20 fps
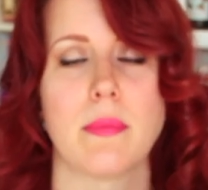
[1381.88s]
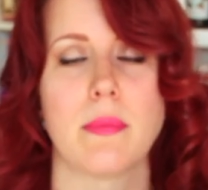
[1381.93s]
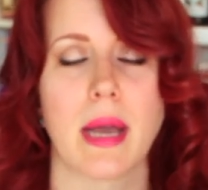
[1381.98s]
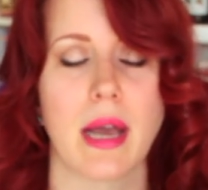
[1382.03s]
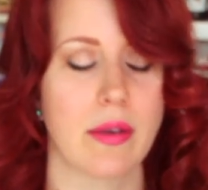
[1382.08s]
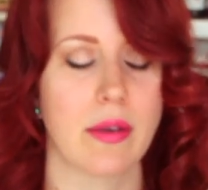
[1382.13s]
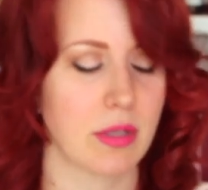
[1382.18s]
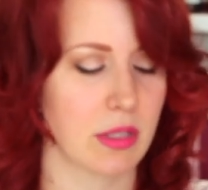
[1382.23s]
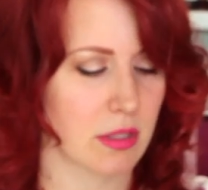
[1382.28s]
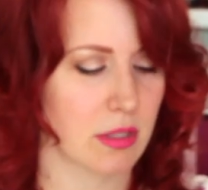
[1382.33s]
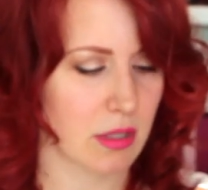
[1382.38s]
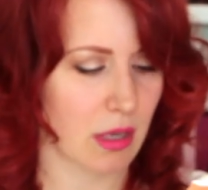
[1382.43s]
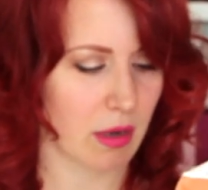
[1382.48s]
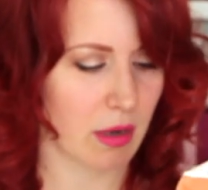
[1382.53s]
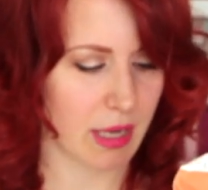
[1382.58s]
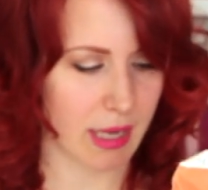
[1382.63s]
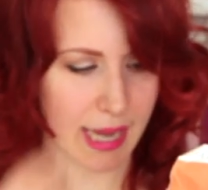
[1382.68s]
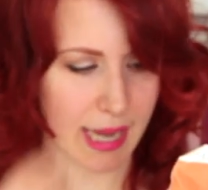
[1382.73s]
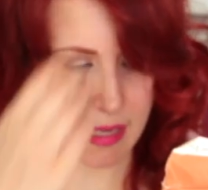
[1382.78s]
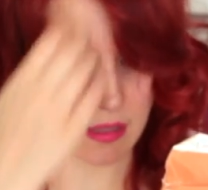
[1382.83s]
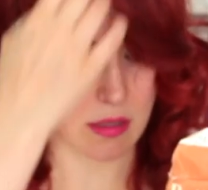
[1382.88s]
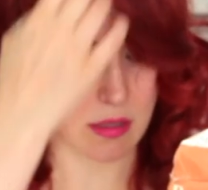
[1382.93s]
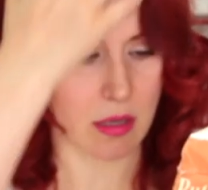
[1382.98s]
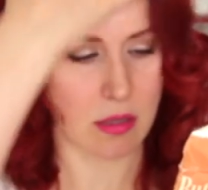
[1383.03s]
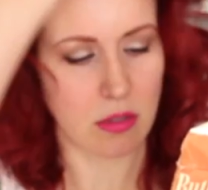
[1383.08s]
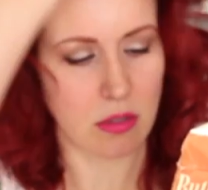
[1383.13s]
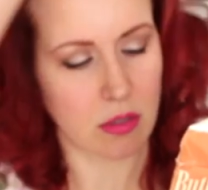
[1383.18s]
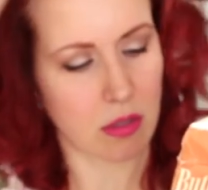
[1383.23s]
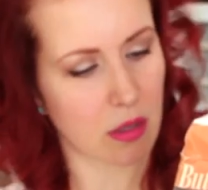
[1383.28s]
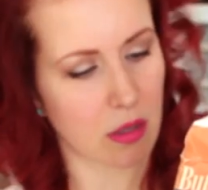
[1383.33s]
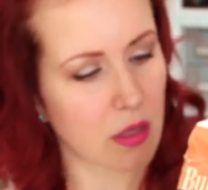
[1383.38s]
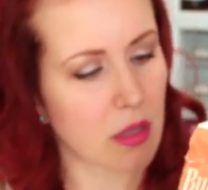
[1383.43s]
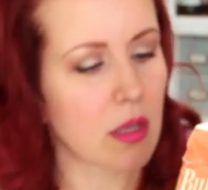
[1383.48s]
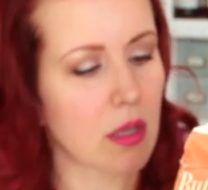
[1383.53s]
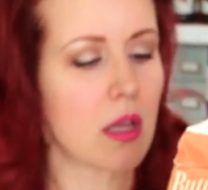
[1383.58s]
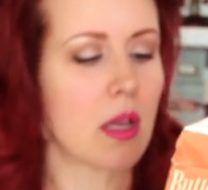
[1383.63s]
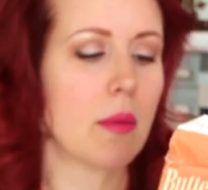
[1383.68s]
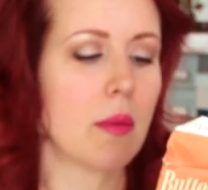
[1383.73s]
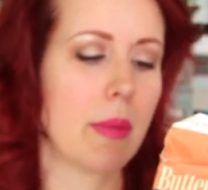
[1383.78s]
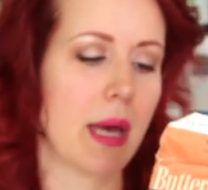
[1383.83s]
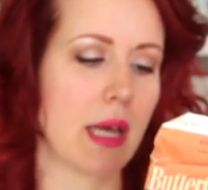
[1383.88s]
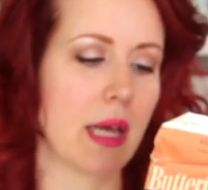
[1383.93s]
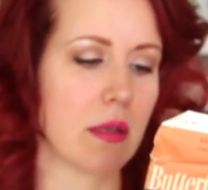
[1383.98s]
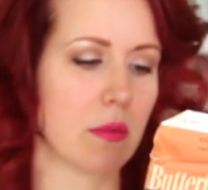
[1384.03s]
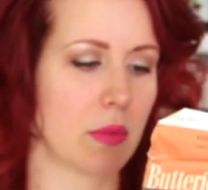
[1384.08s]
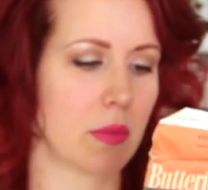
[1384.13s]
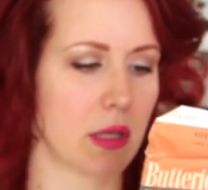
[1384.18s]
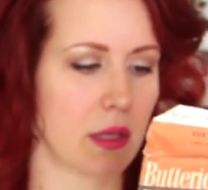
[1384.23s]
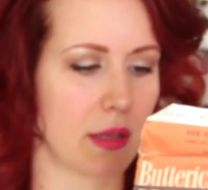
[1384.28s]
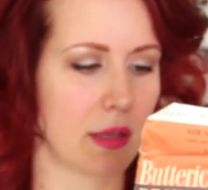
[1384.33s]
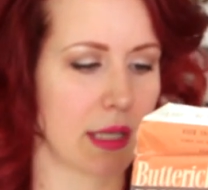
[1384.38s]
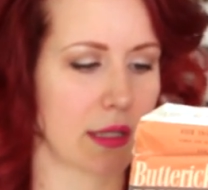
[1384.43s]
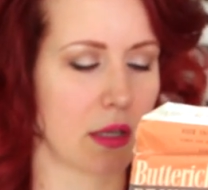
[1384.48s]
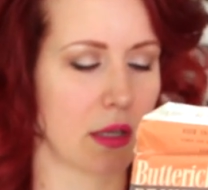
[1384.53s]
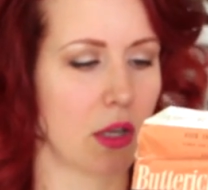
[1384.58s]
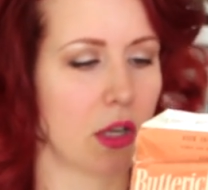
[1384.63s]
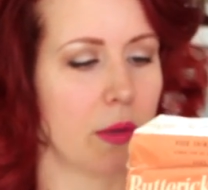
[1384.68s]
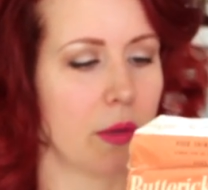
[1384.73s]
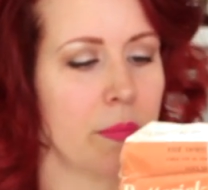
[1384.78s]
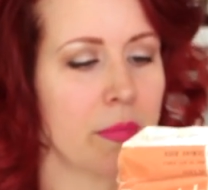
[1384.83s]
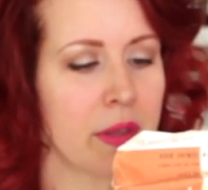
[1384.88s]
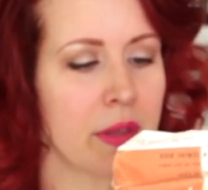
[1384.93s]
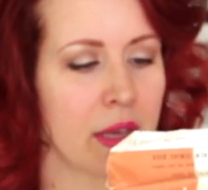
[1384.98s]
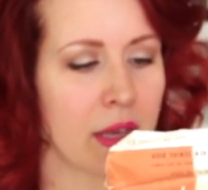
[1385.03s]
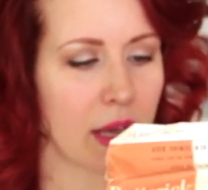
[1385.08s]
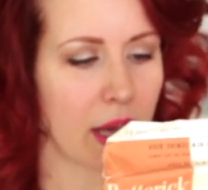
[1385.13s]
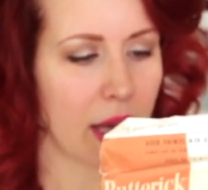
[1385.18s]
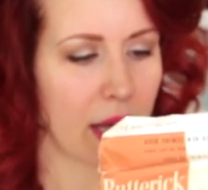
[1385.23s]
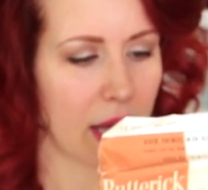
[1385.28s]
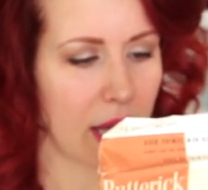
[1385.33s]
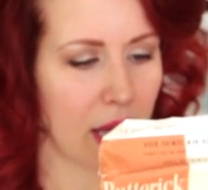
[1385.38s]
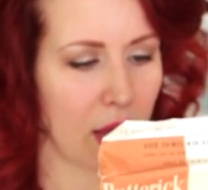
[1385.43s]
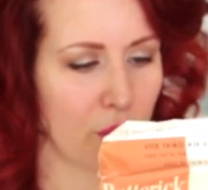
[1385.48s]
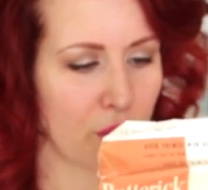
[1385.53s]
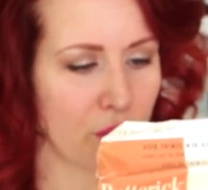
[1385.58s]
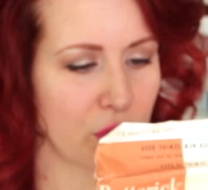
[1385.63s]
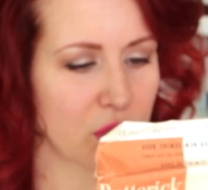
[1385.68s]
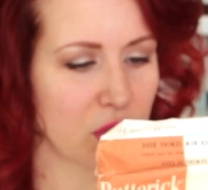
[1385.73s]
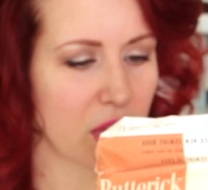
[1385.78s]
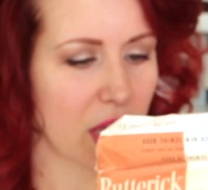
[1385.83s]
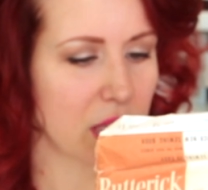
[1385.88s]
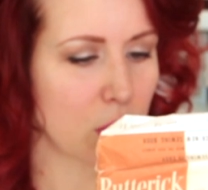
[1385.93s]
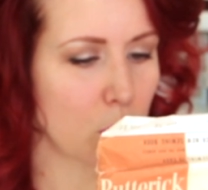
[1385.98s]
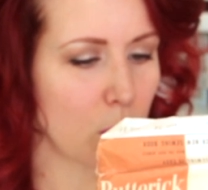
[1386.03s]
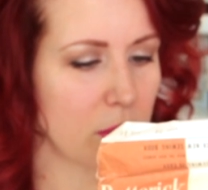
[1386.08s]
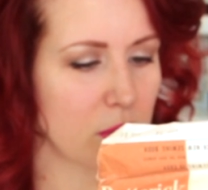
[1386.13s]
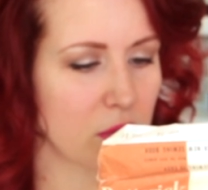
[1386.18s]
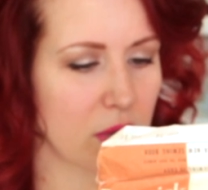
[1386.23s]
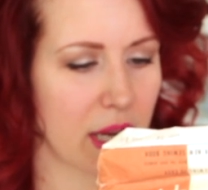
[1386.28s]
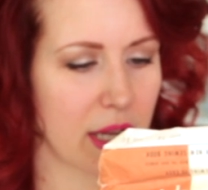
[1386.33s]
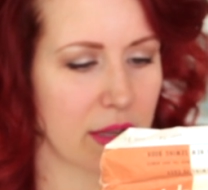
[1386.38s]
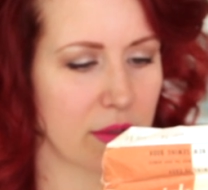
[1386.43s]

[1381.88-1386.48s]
about having to sew like 8 darts on a pattern, but that's a lot. Full skirt sweeps